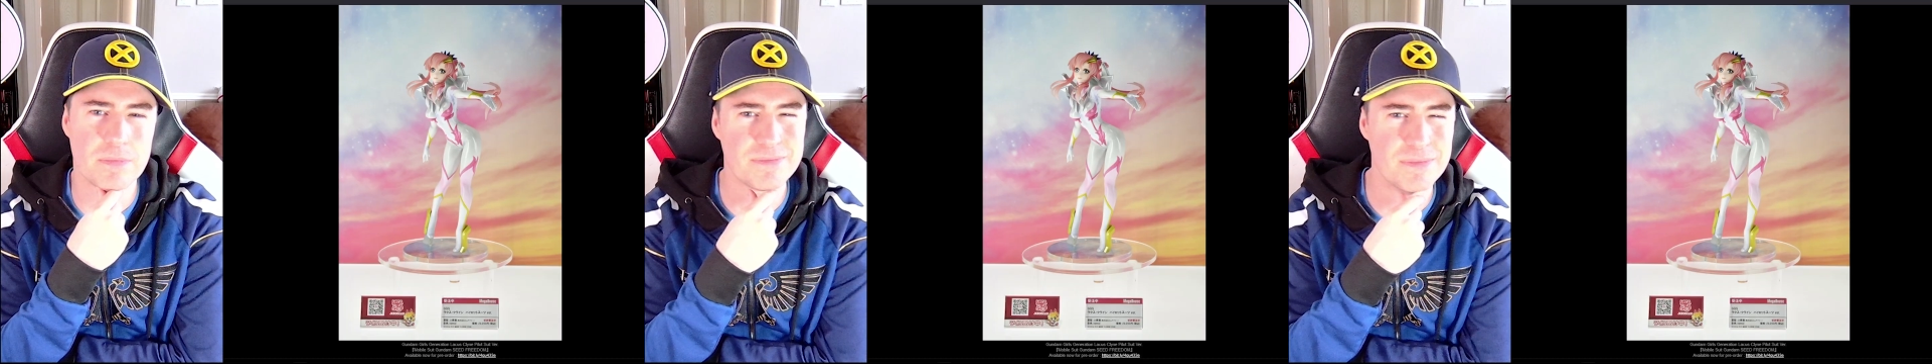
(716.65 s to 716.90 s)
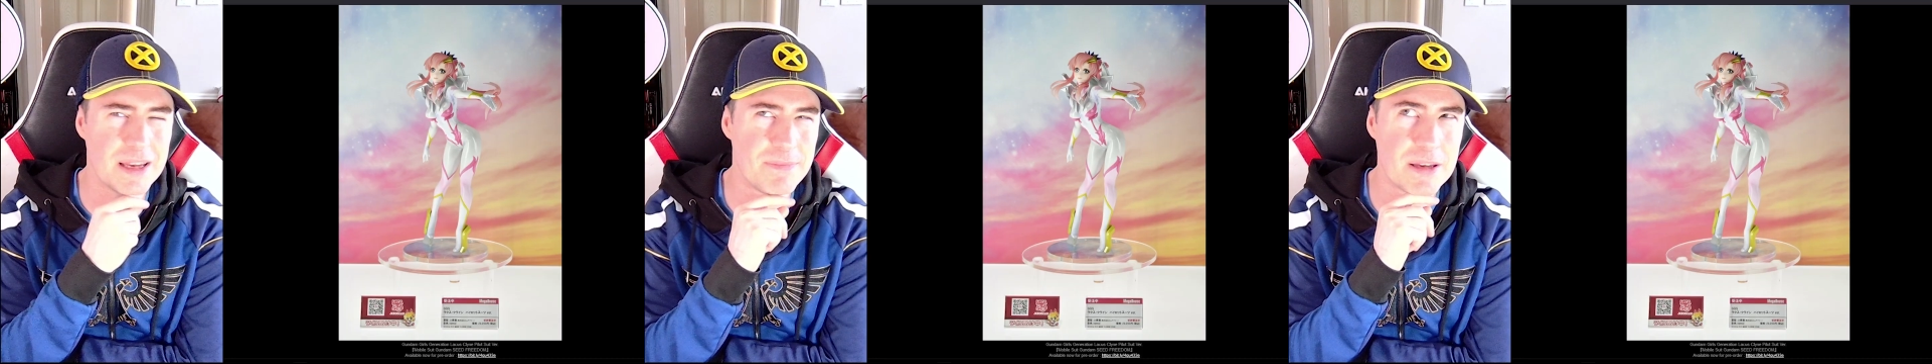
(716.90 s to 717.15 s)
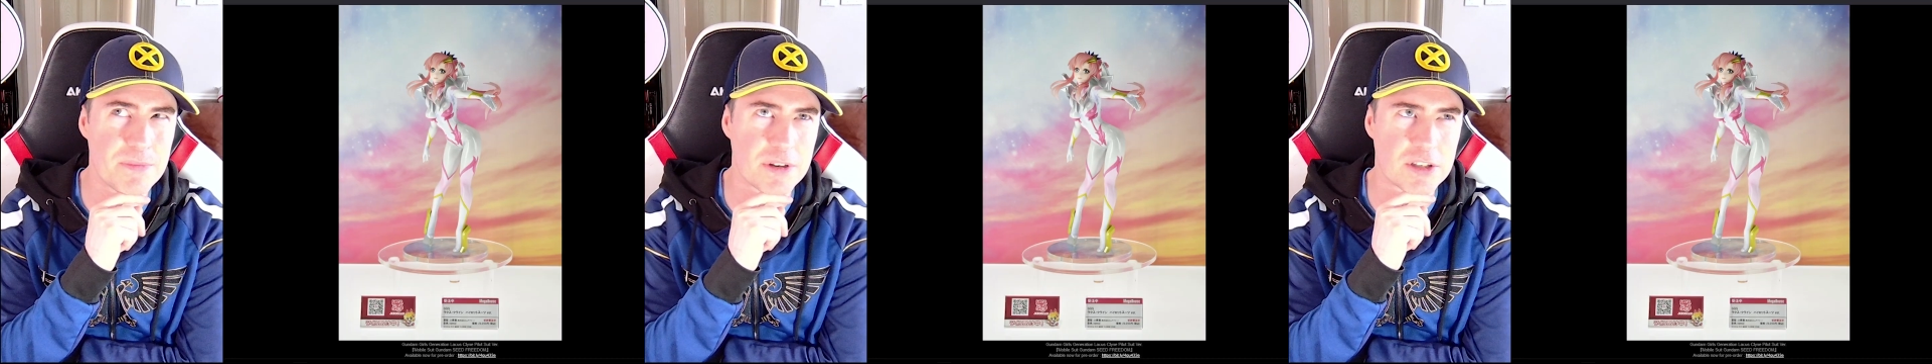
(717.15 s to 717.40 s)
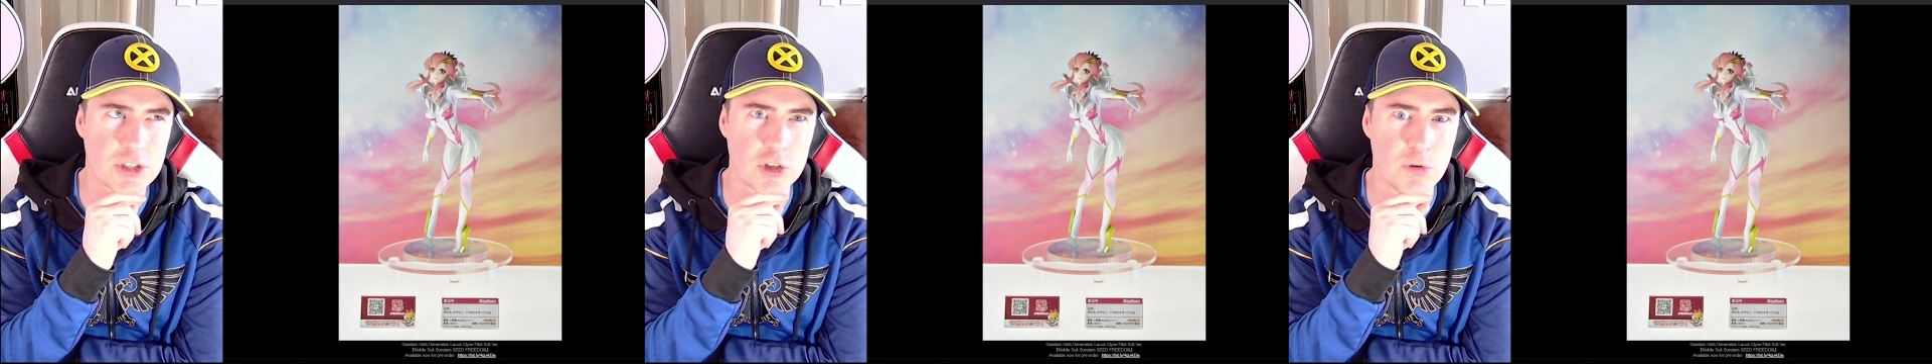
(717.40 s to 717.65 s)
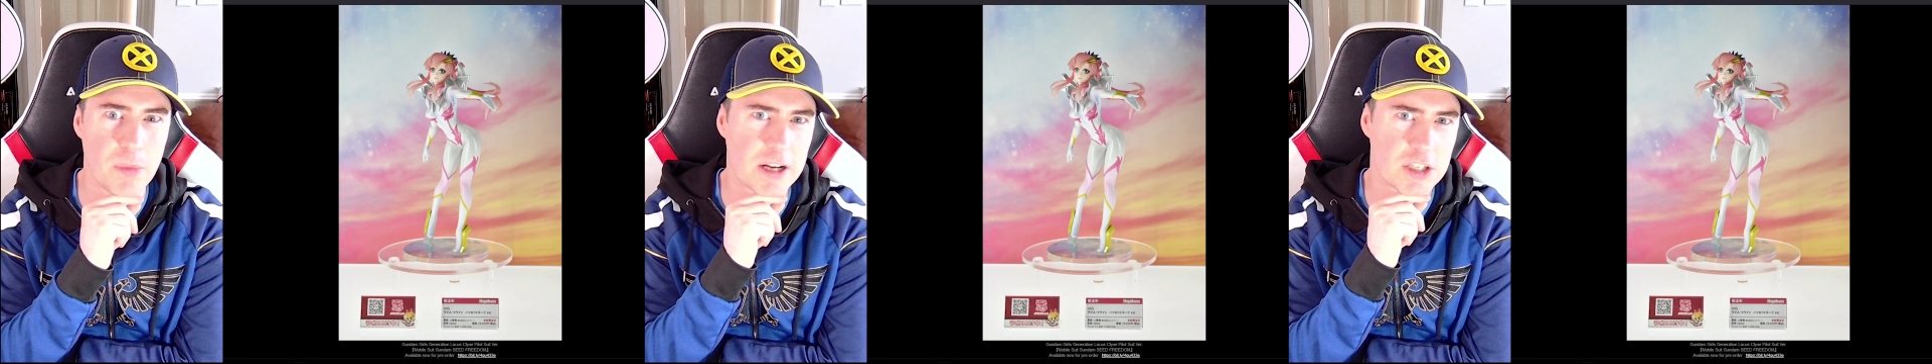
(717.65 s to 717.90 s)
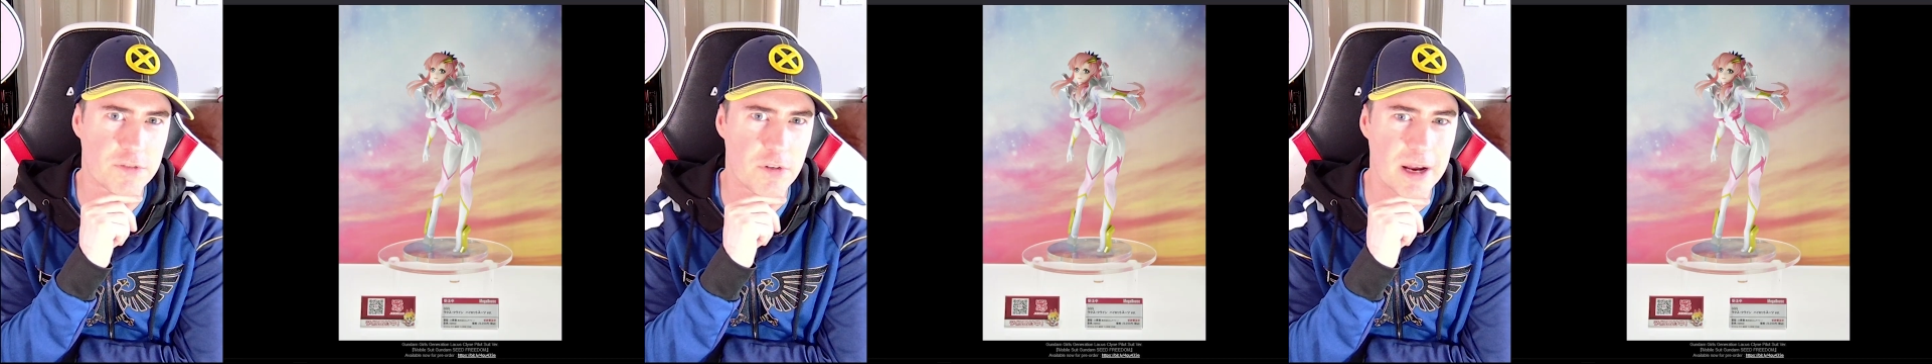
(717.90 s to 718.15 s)
maybe a bit too
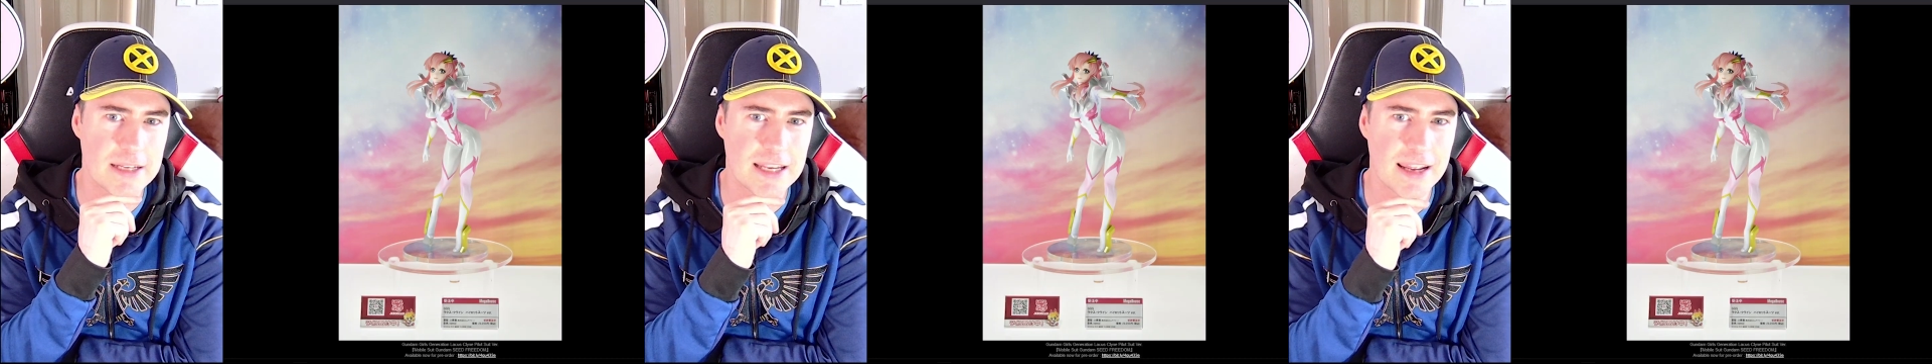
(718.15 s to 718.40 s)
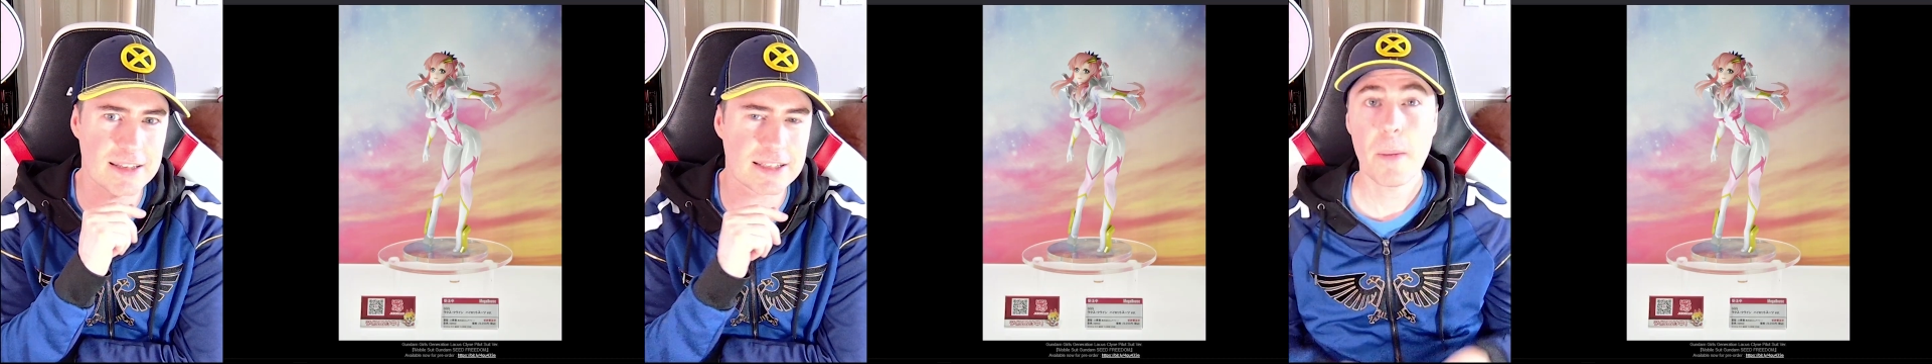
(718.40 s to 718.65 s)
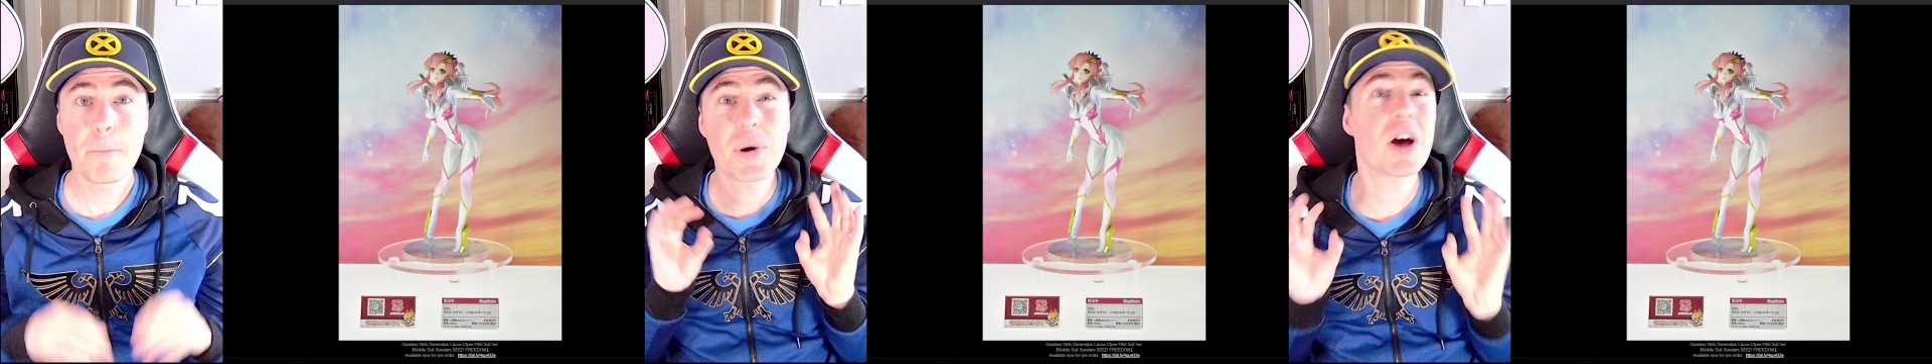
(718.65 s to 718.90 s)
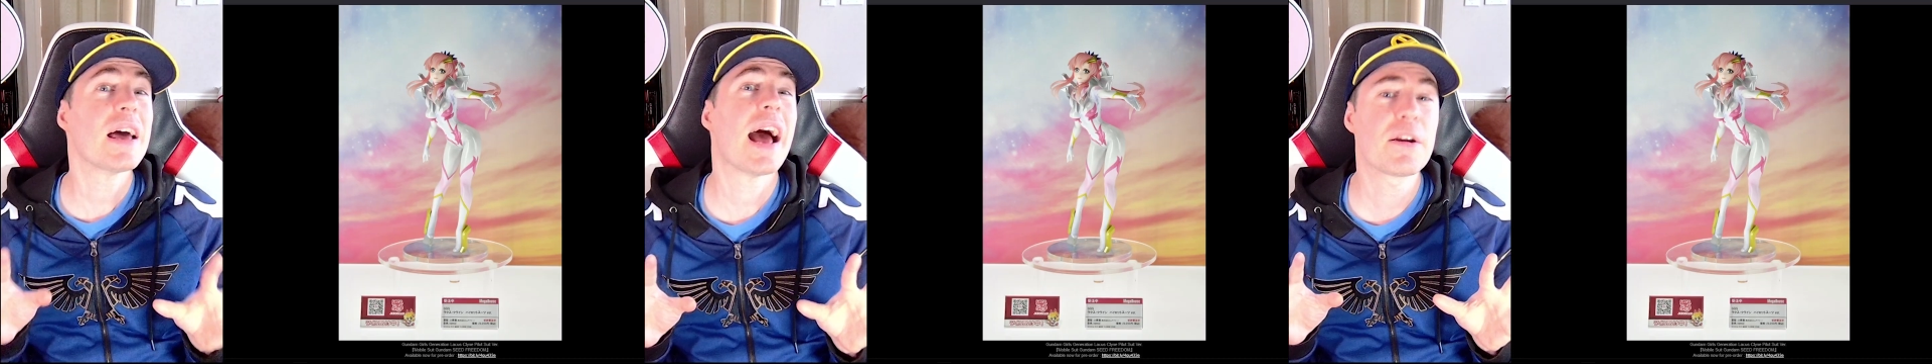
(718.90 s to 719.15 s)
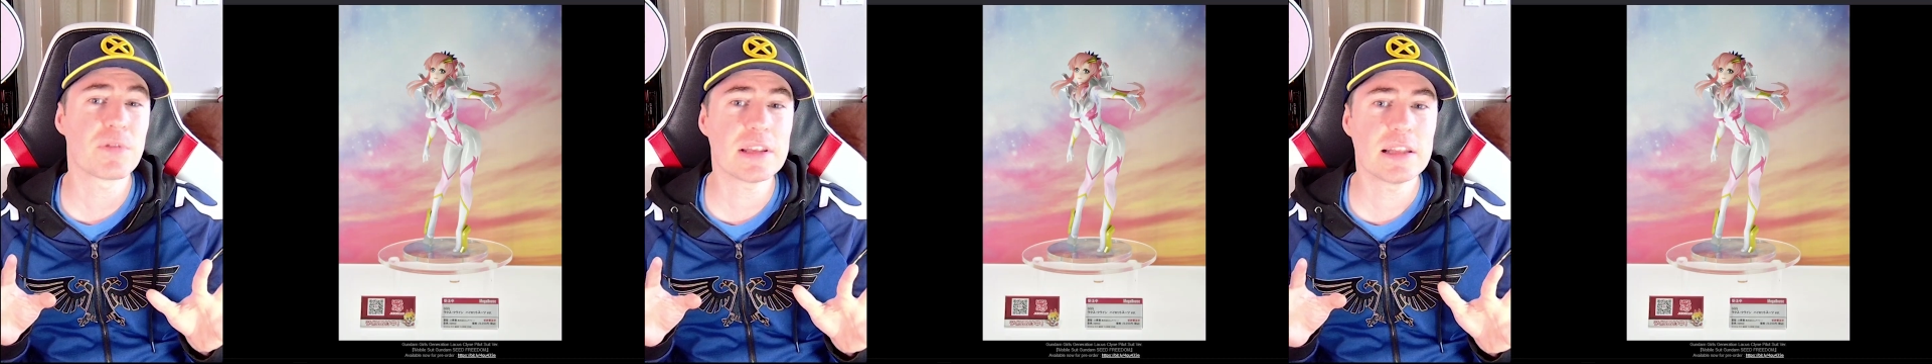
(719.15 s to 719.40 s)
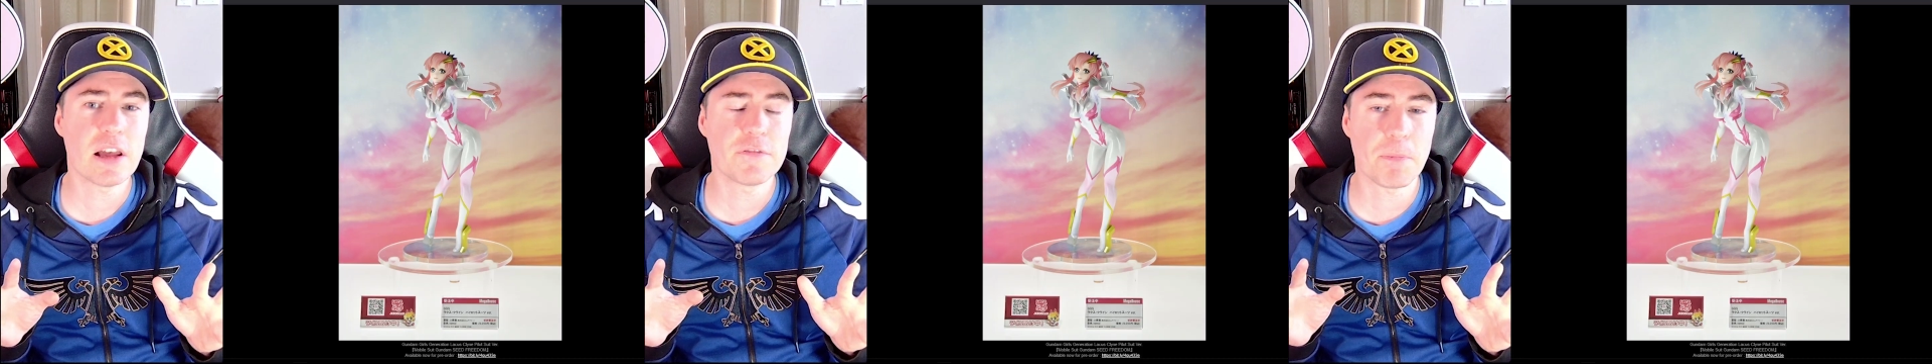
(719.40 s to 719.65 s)
much for my taste, but I really
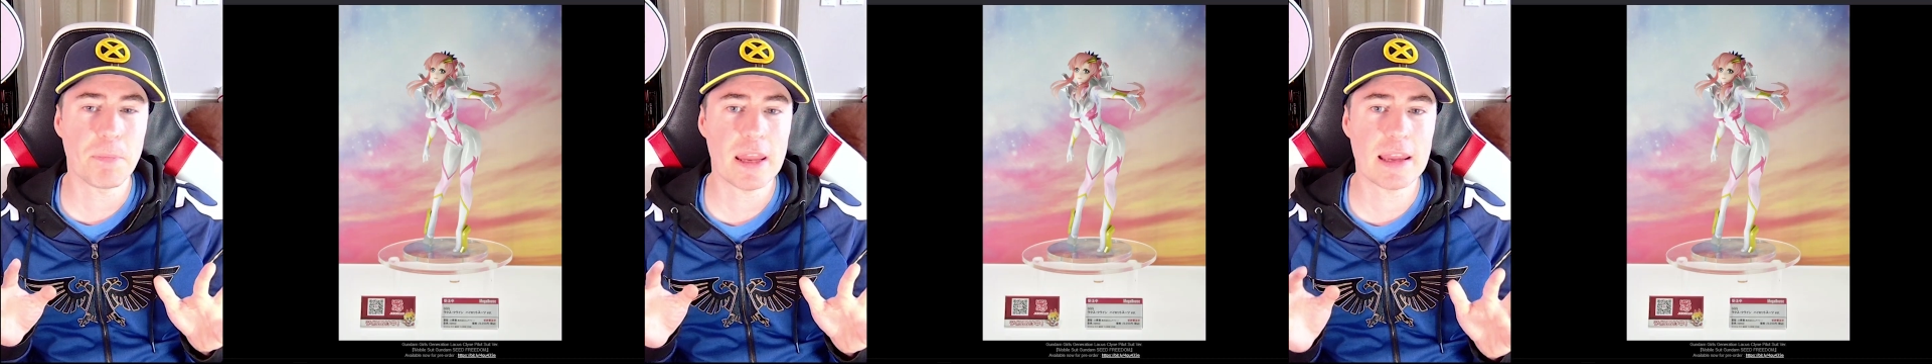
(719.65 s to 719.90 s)
love the pink